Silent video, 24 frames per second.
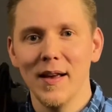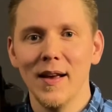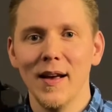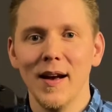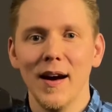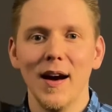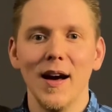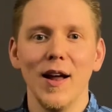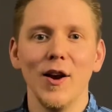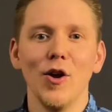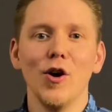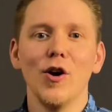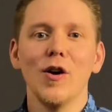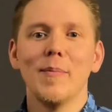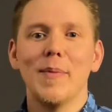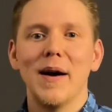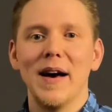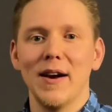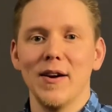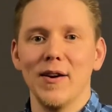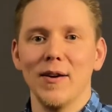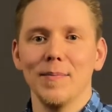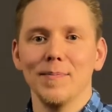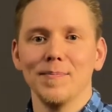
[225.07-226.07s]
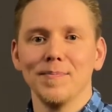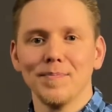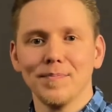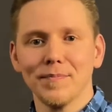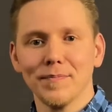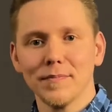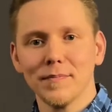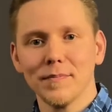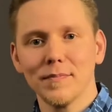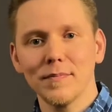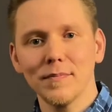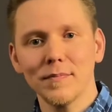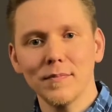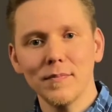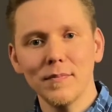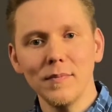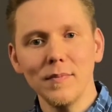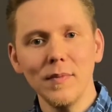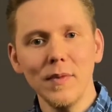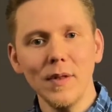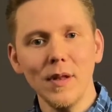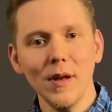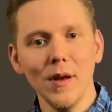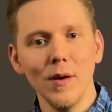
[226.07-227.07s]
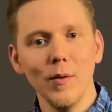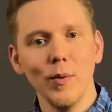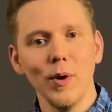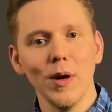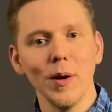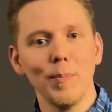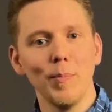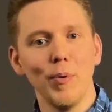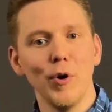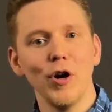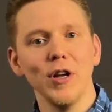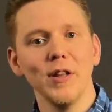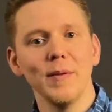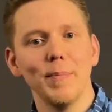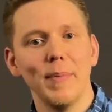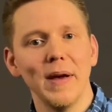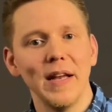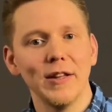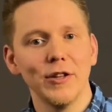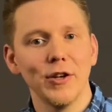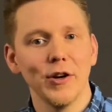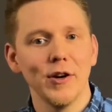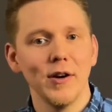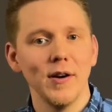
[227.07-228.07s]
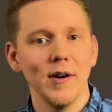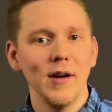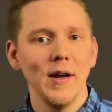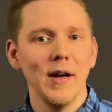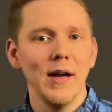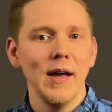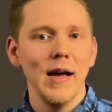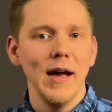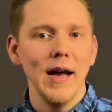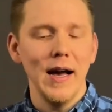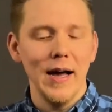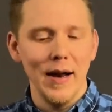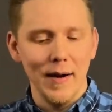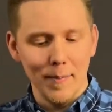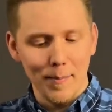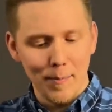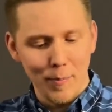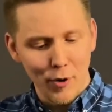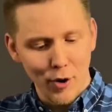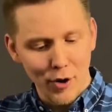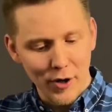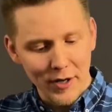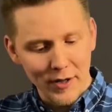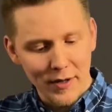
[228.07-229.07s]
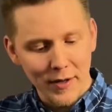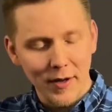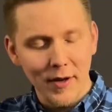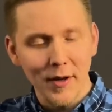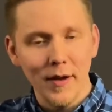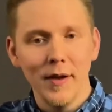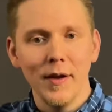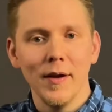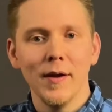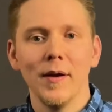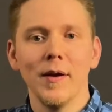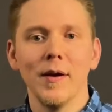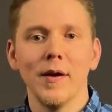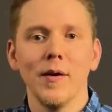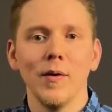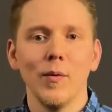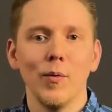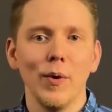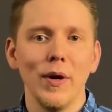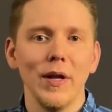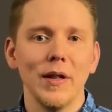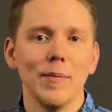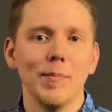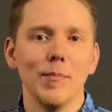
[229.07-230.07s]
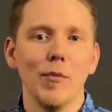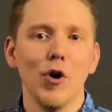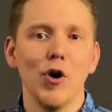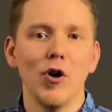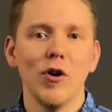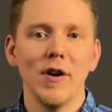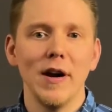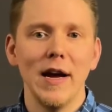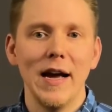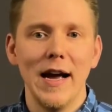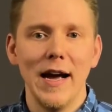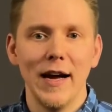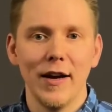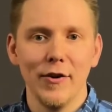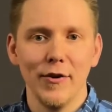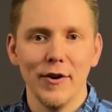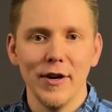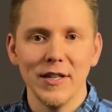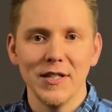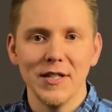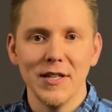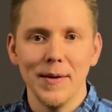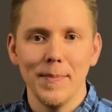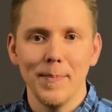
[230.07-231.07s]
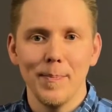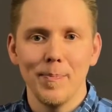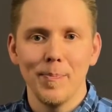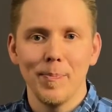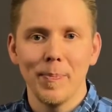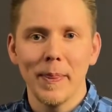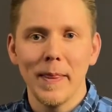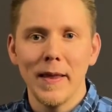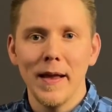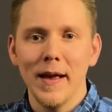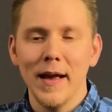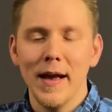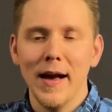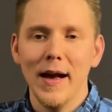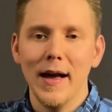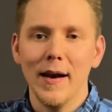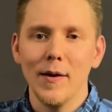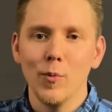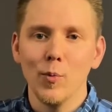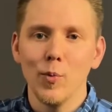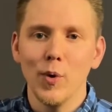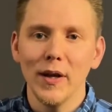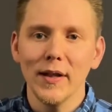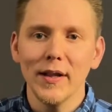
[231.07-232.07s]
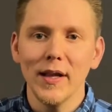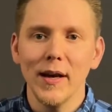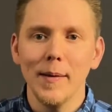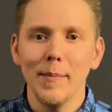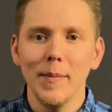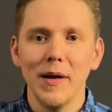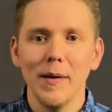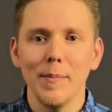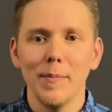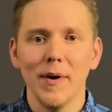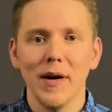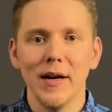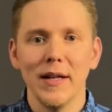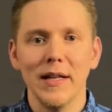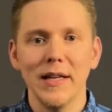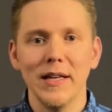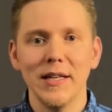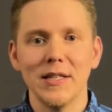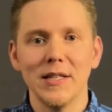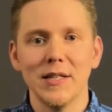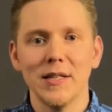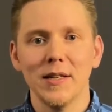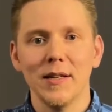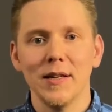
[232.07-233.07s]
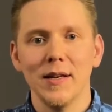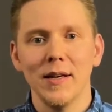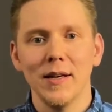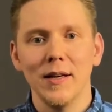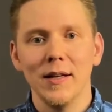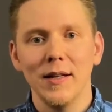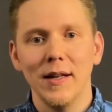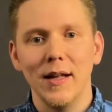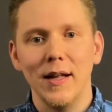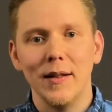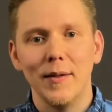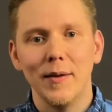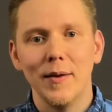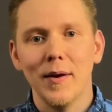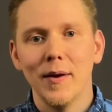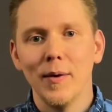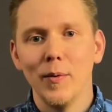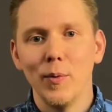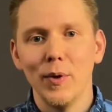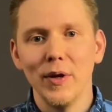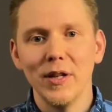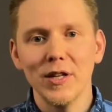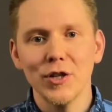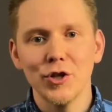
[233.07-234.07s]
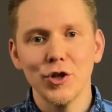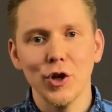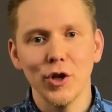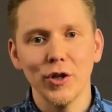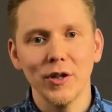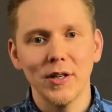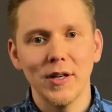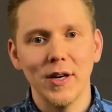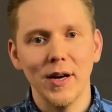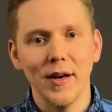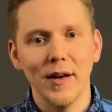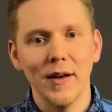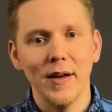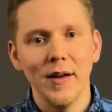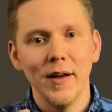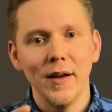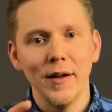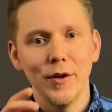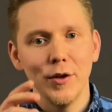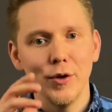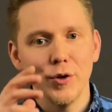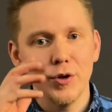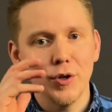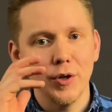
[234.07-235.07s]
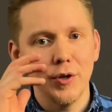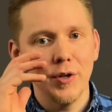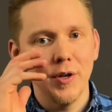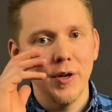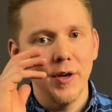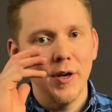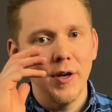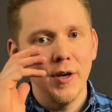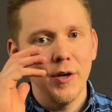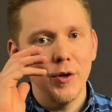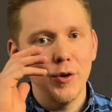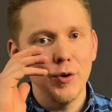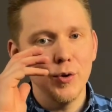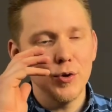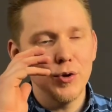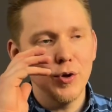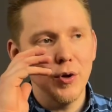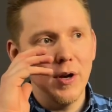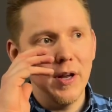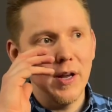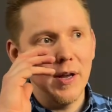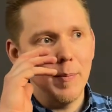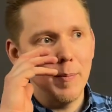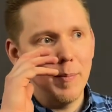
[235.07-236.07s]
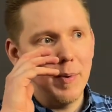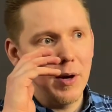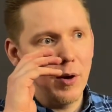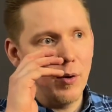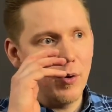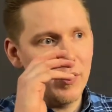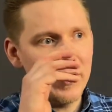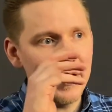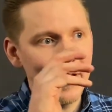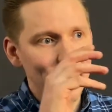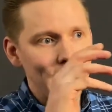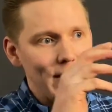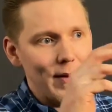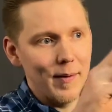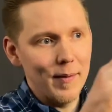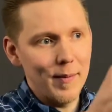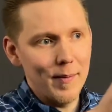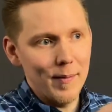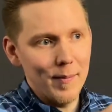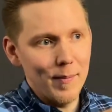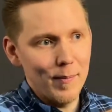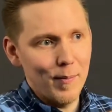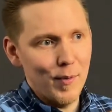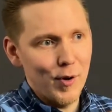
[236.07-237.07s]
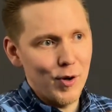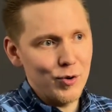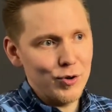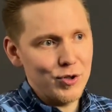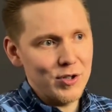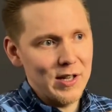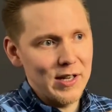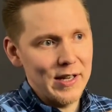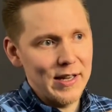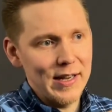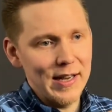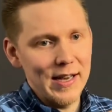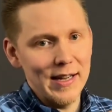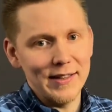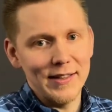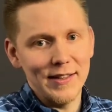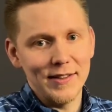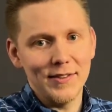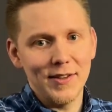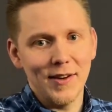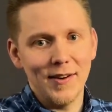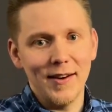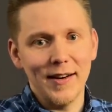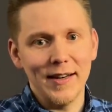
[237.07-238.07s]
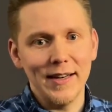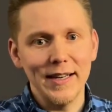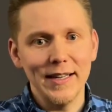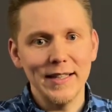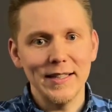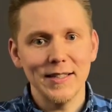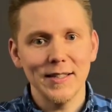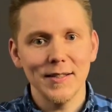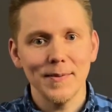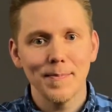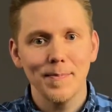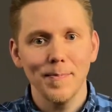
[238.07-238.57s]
A long barrel will point better and point with more accuracy. And what I mean by this, that with a shotgun you should usually be looking mostly at the targets.